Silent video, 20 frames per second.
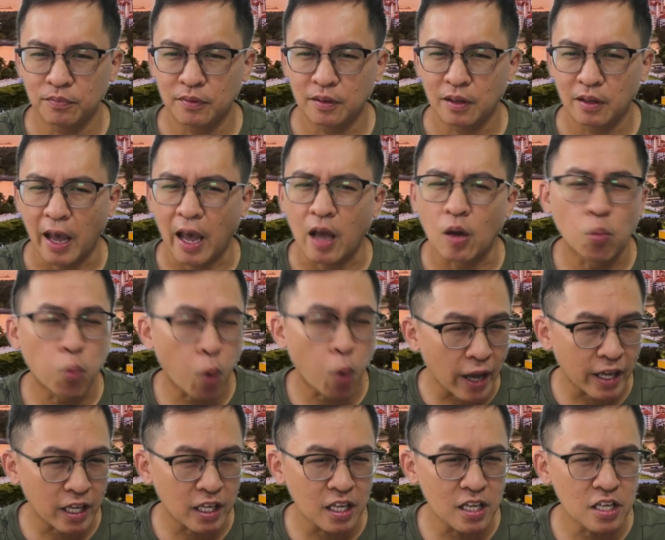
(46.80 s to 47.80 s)
and why
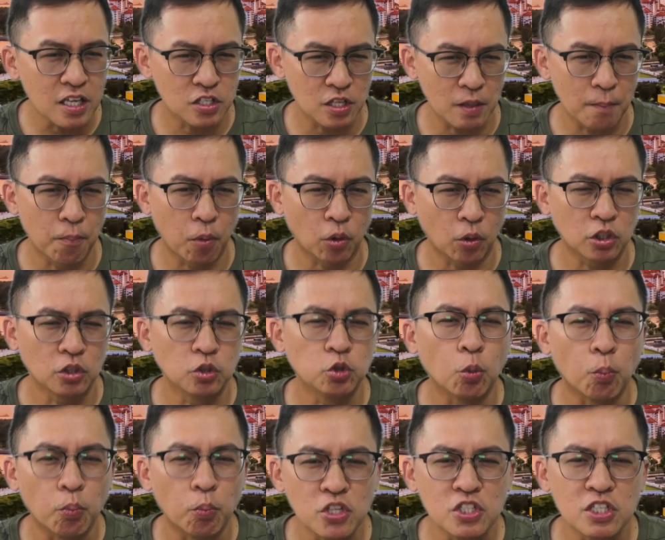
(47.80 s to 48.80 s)
it is important to
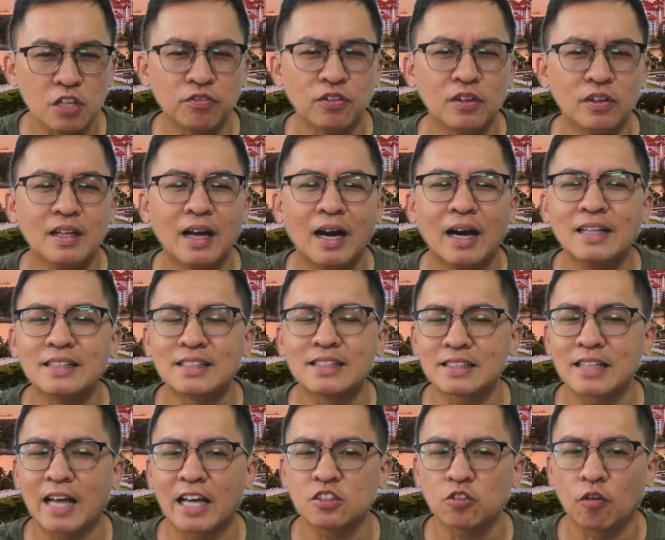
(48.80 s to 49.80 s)
preserve a
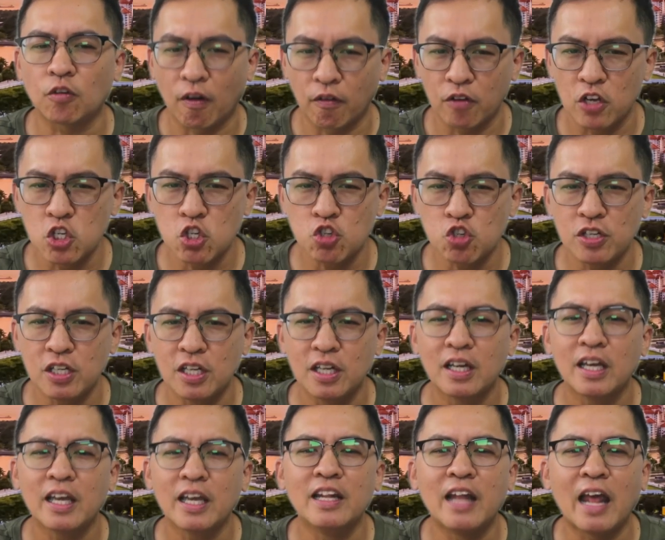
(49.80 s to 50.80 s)
slice of our history
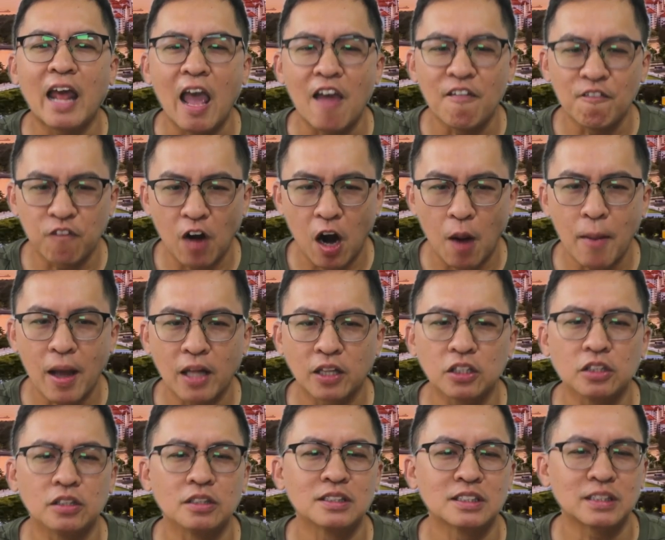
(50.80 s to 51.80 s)
in an
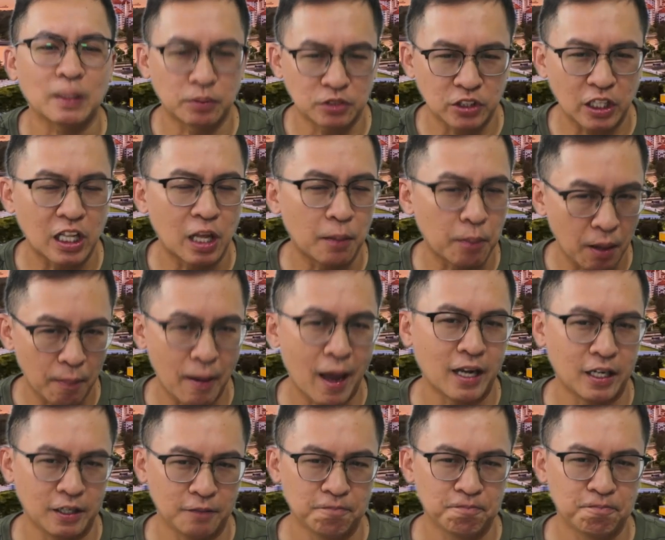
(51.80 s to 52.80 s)
environmental sustainable
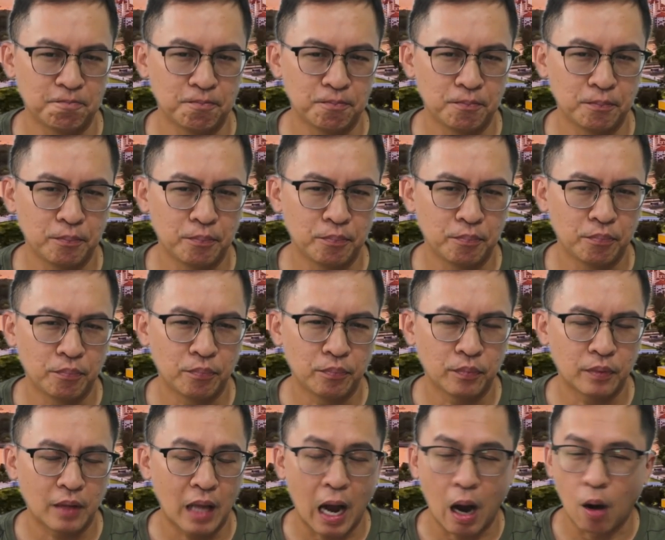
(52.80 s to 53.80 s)
manner.
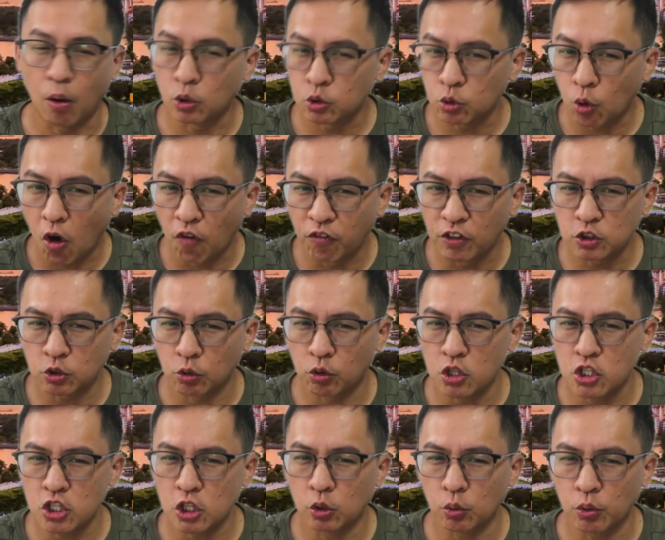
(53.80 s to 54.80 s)
I will also offer
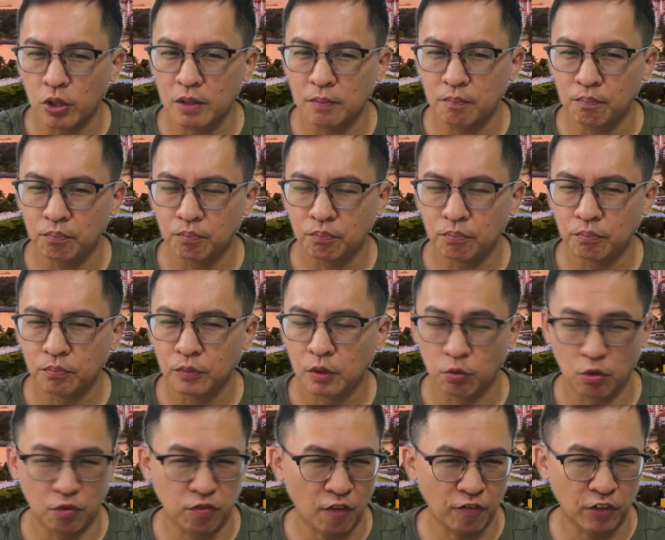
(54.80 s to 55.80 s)
solution to it.
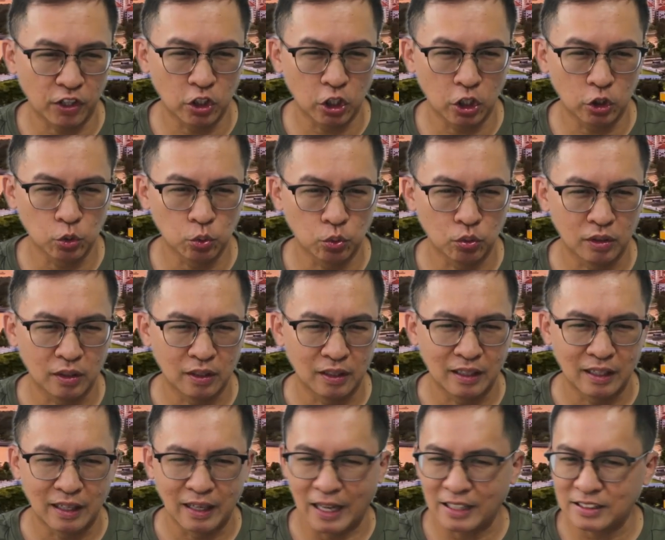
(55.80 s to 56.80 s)
Without further ado,
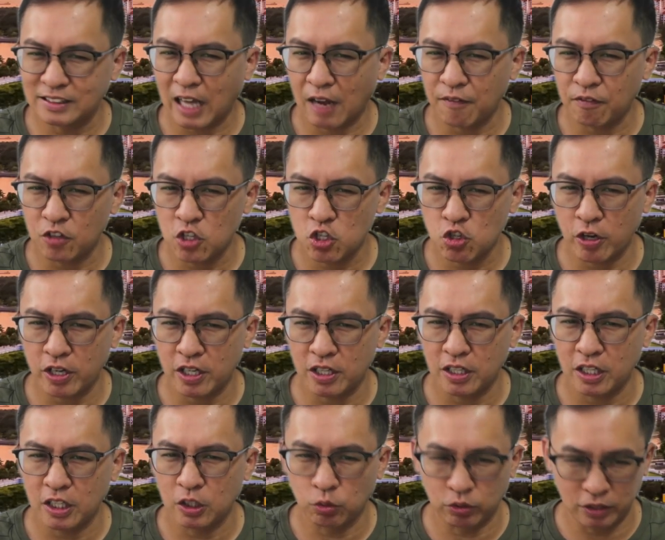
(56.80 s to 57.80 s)
let's dive straight
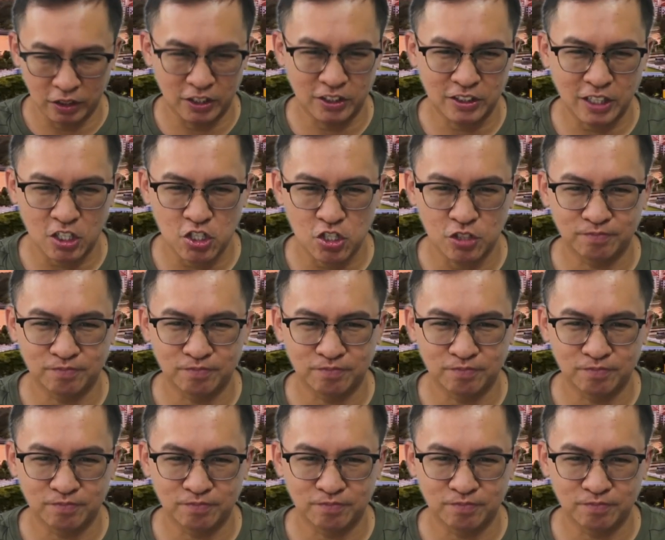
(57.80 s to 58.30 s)
into the discussion.